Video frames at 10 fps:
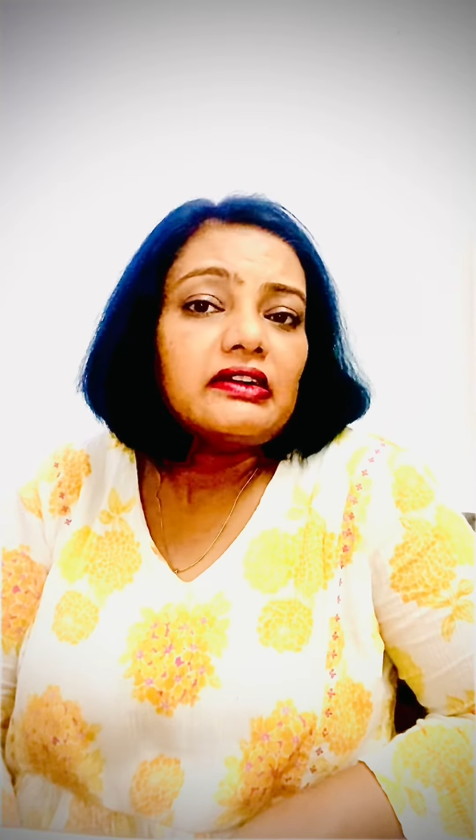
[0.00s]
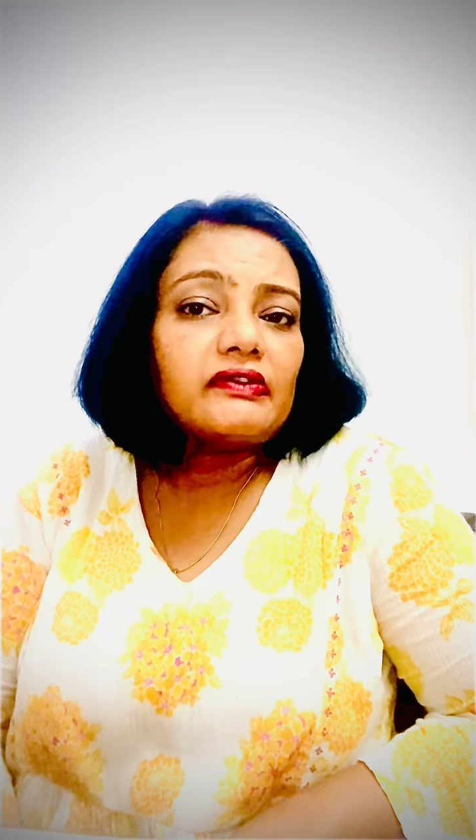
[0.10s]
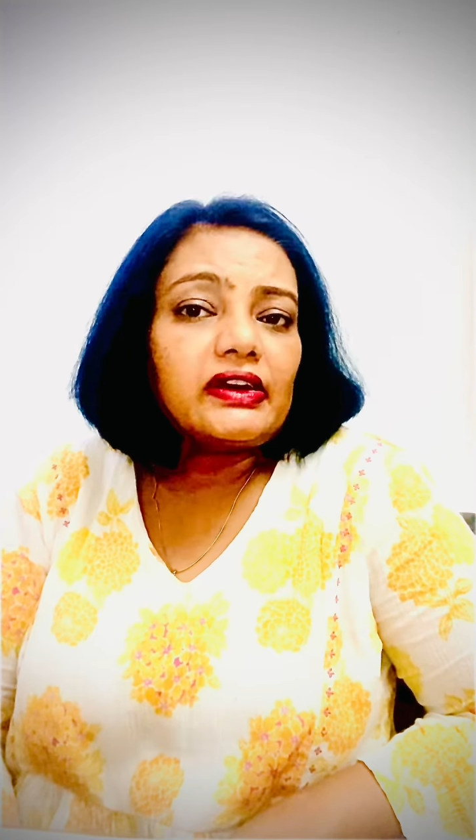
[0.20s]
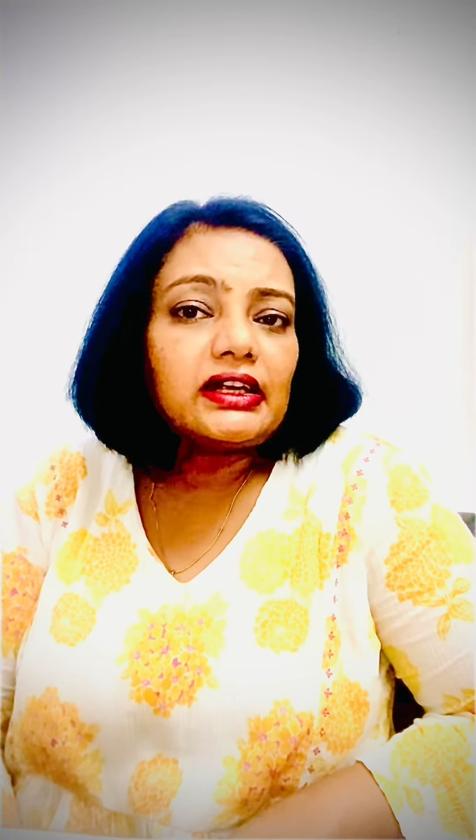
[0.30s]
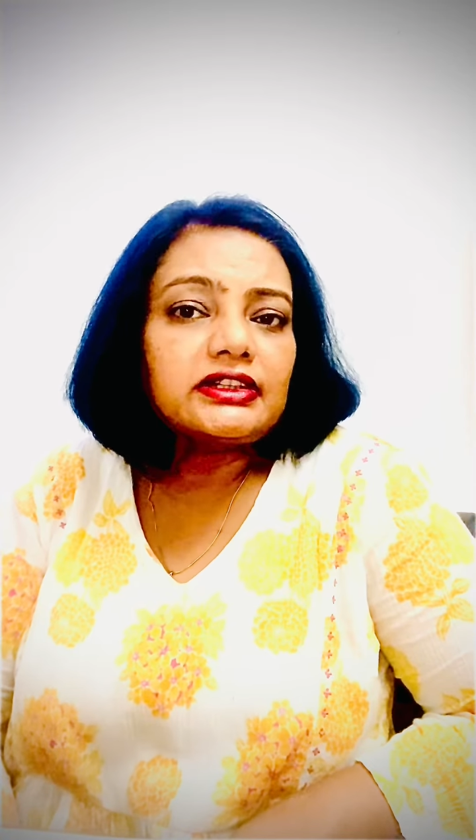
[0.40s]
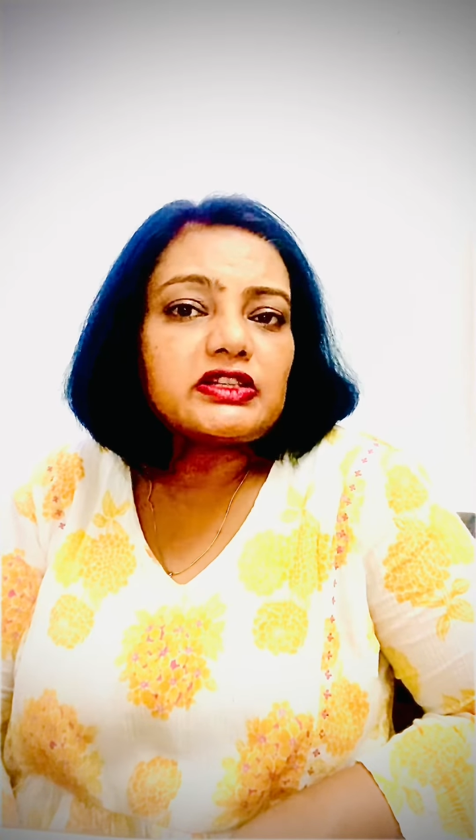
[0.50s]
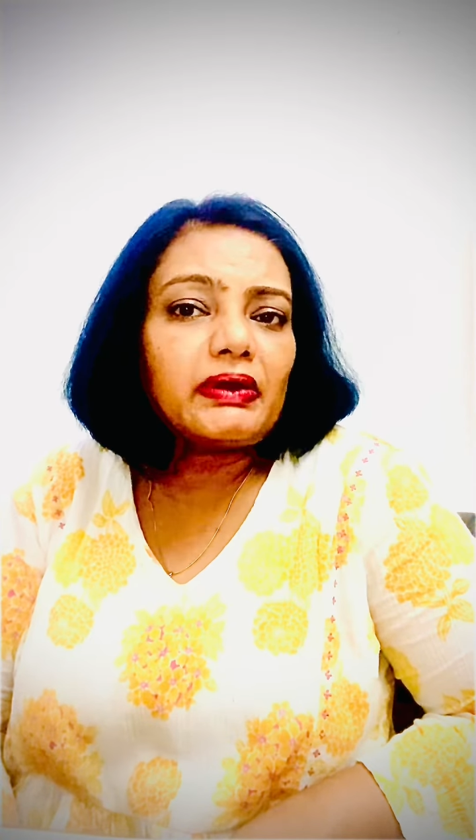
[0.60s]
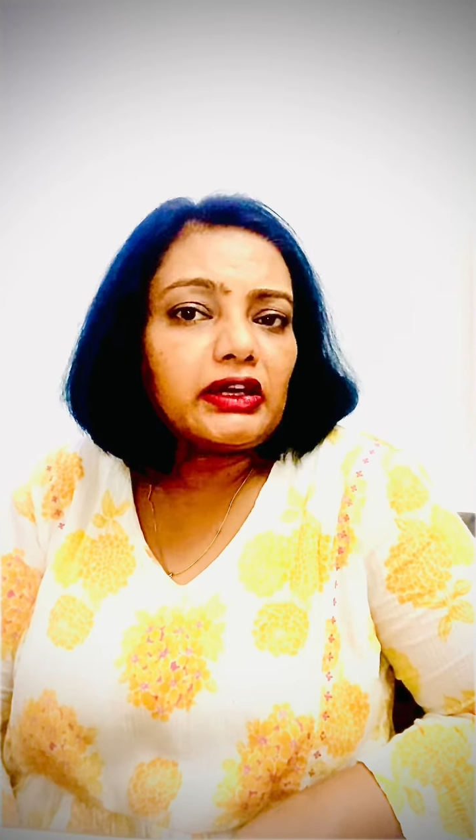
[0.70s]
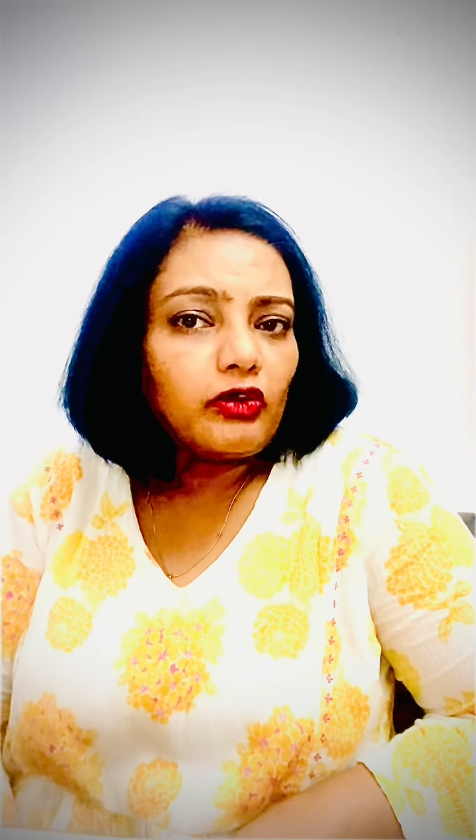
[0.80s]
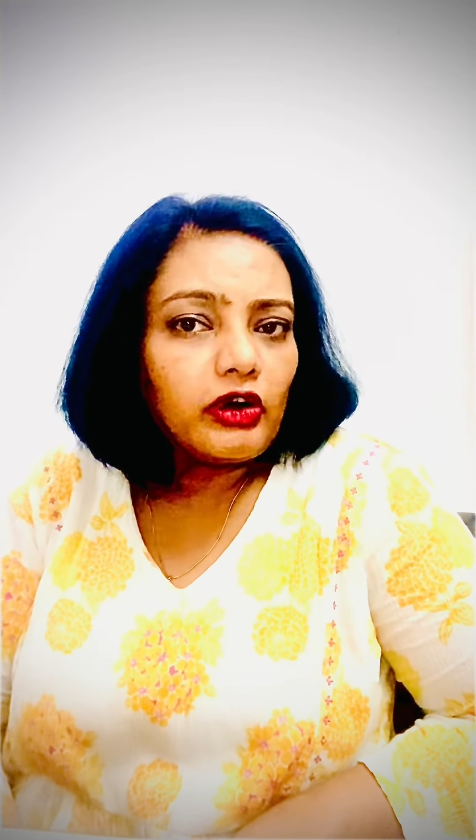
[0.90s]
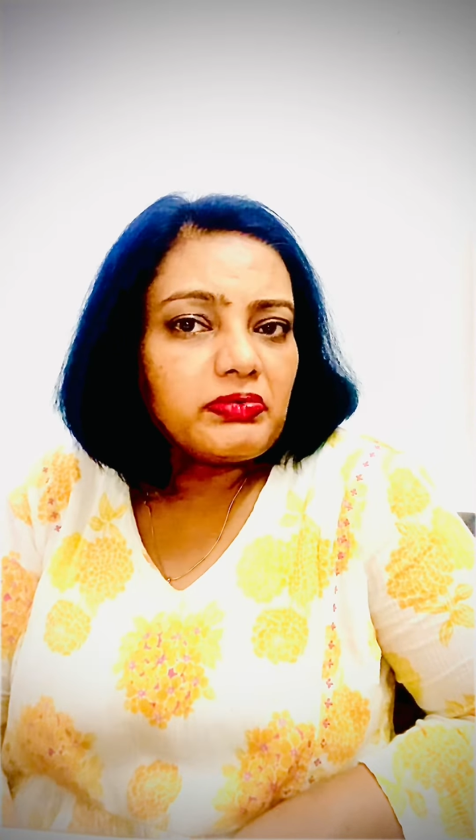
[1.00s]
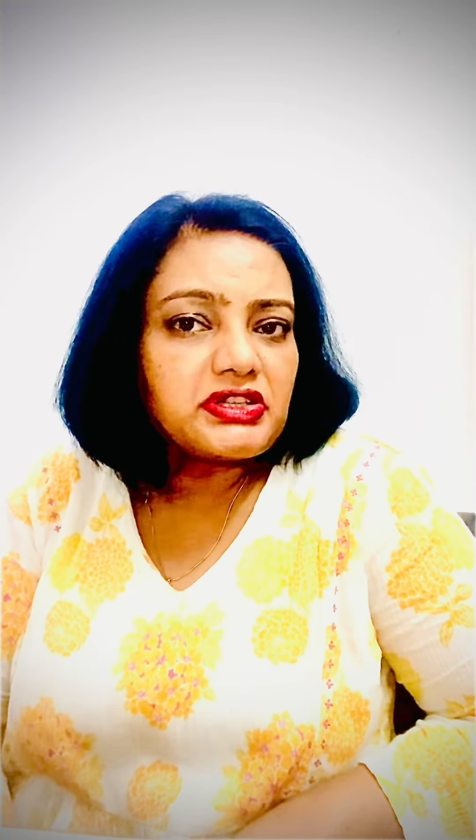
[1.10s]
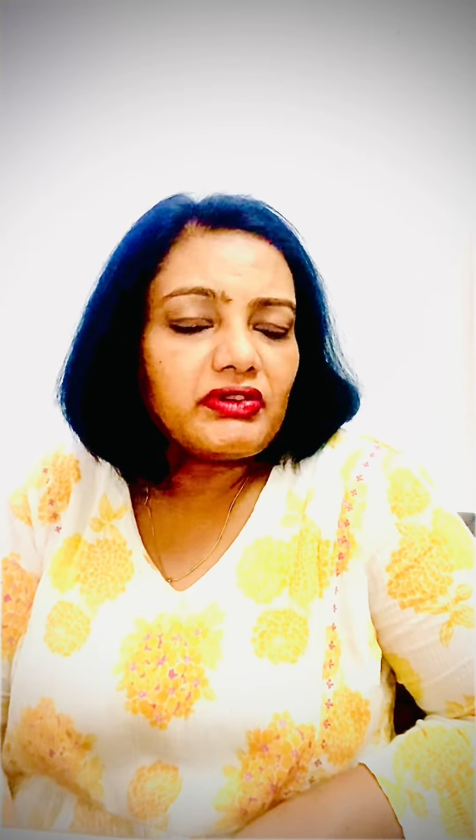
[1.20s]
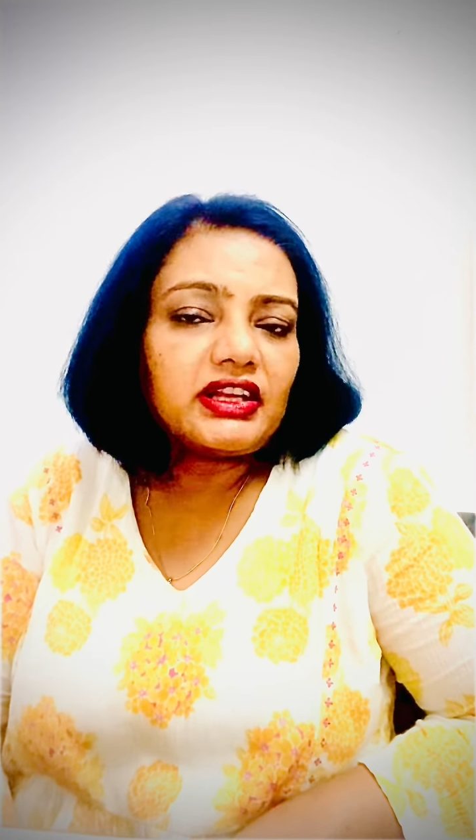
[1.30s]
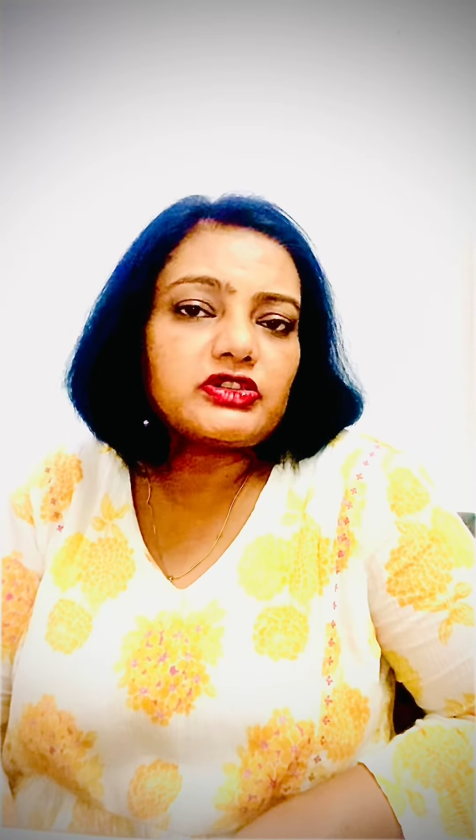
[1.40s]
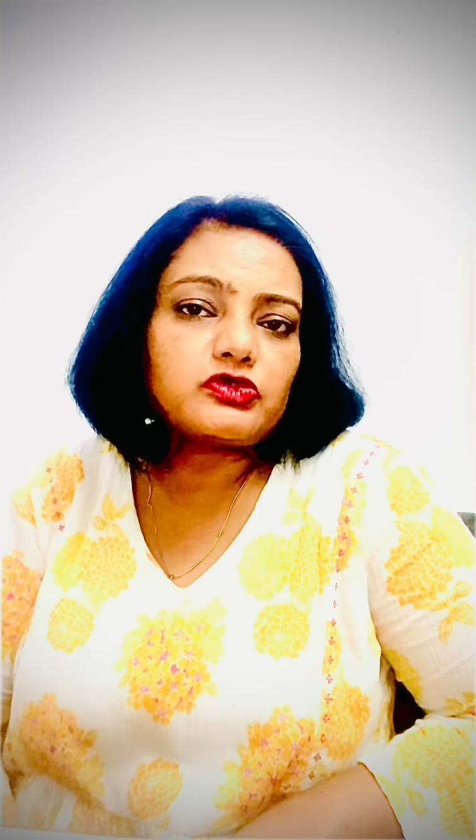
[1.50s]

while others might not be sweating